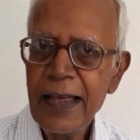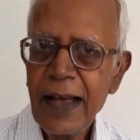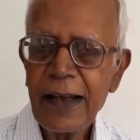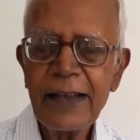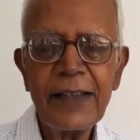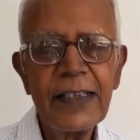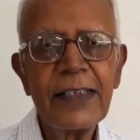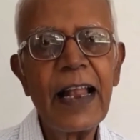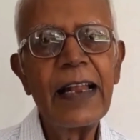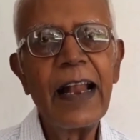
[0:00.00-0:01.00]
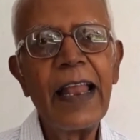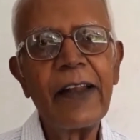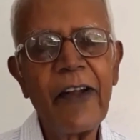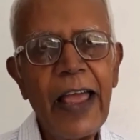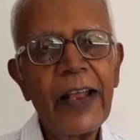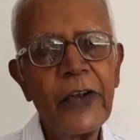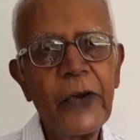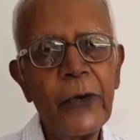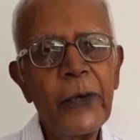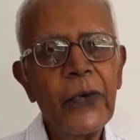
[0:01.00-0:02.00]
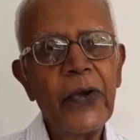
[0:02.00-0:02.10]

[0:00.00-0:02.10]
consistently trying to do,